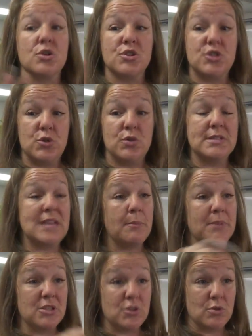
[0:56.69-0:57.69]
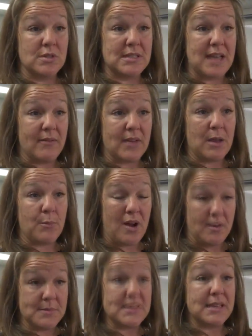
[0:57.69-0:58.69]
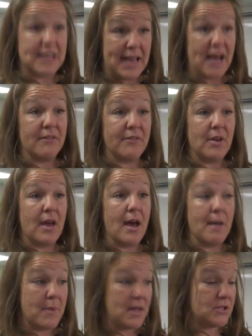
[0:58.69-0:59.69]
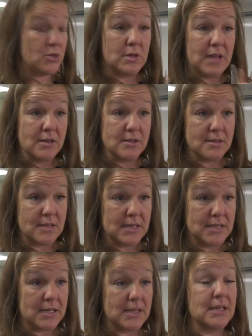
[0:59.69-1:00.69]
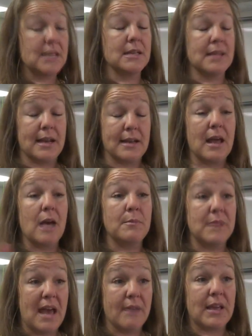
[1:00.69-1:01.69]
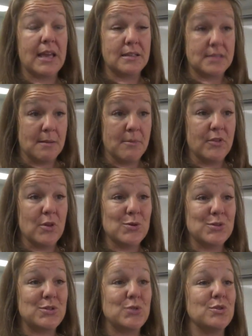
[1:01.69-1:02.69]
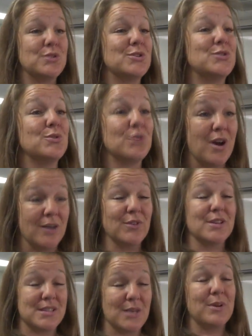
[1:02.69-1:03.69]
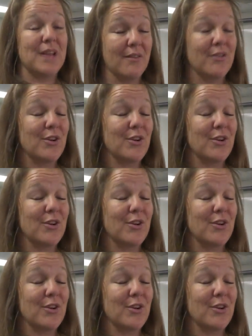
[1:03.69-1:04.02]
are students helping students navigate problems that they have, um, and student council is going to take the lead in that and help navigate some of those student to student conflicts that we have